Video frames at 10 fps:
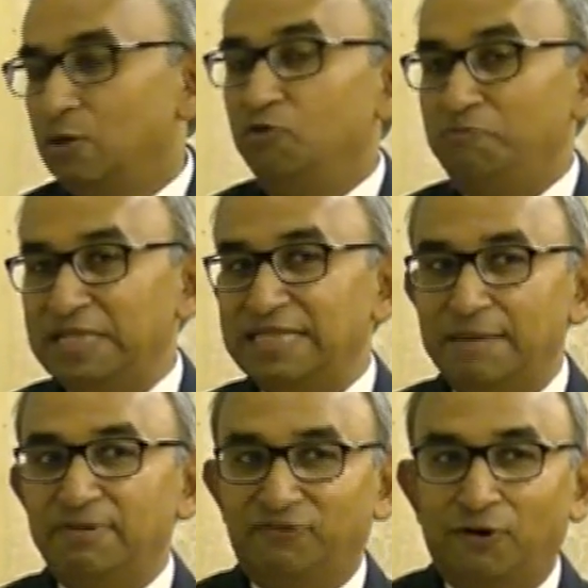who've been there
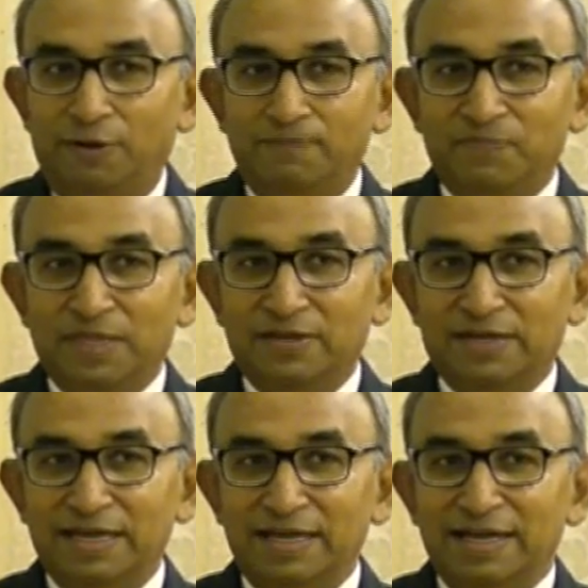before.
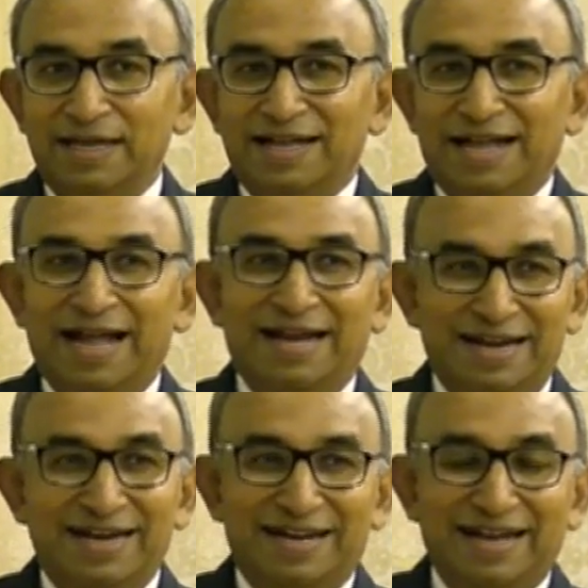Okay?
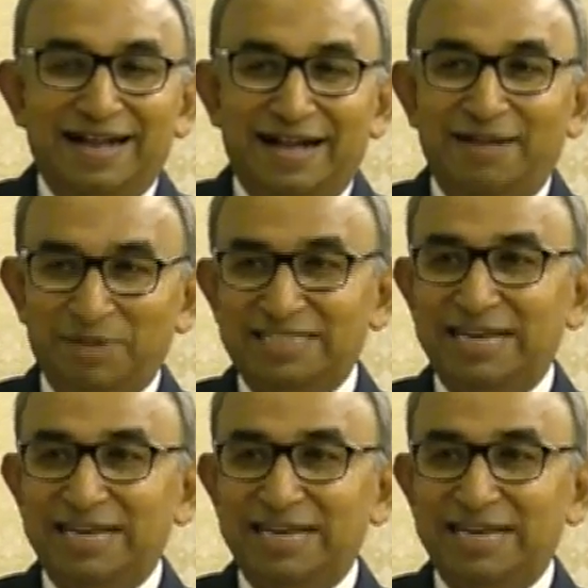And I must